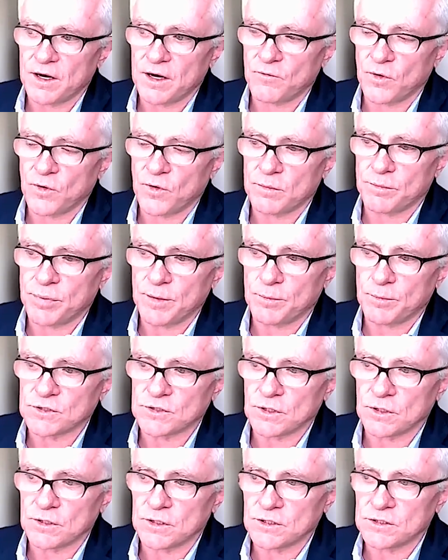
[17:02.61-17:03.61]
I've written
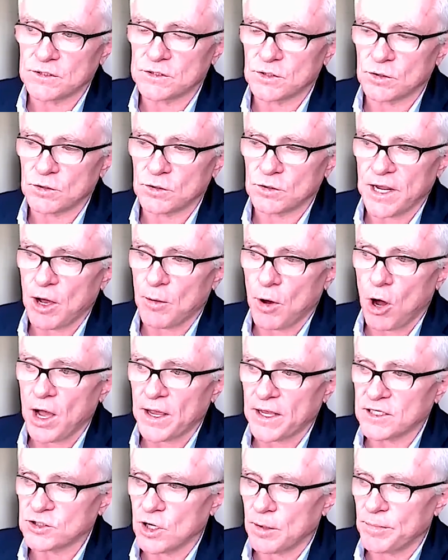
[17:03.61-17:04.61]
papers on this, or
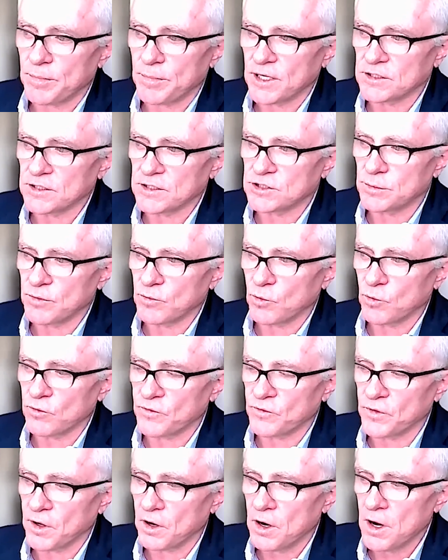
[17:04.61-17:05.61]
I guess op-eds to be more
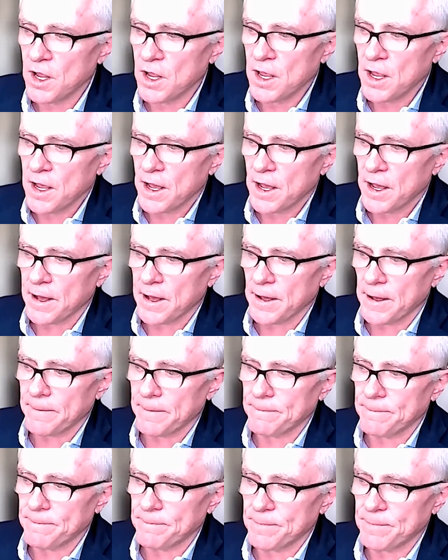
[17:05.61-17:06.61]
fair,
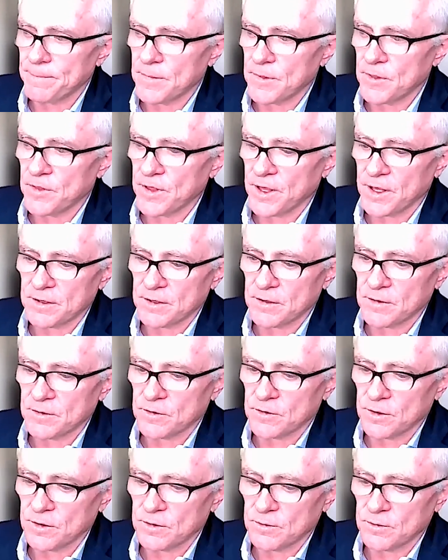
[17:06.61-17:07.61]
um, that
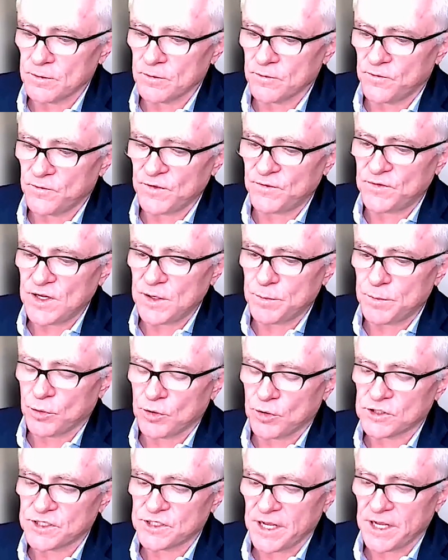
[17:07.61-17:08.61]
the fifty
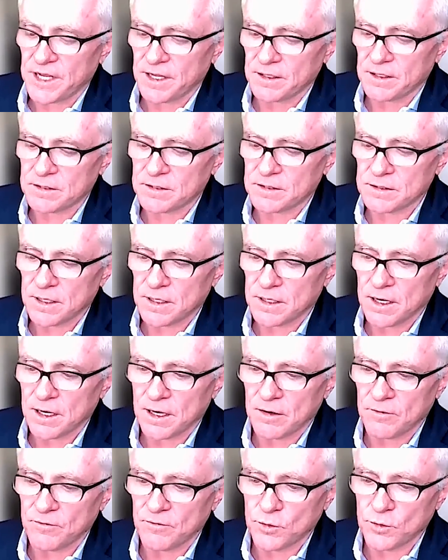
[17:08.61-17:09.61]
percent
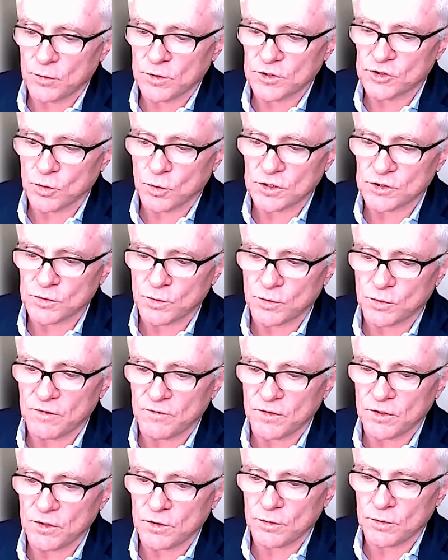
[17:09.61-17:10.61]
of the resource
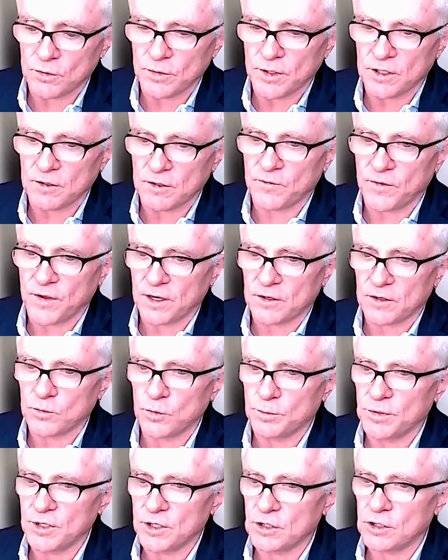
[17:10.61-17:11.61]
revenue in effect
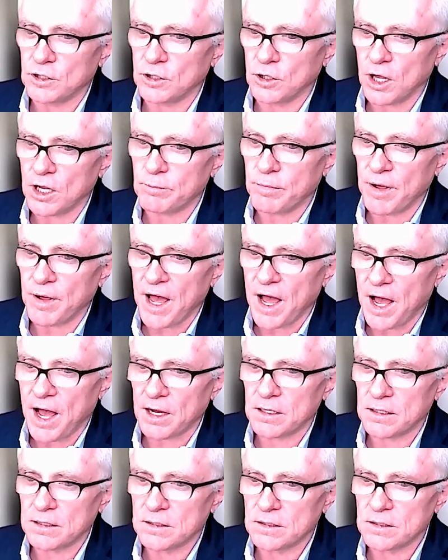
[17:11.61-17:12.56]
would be clawed back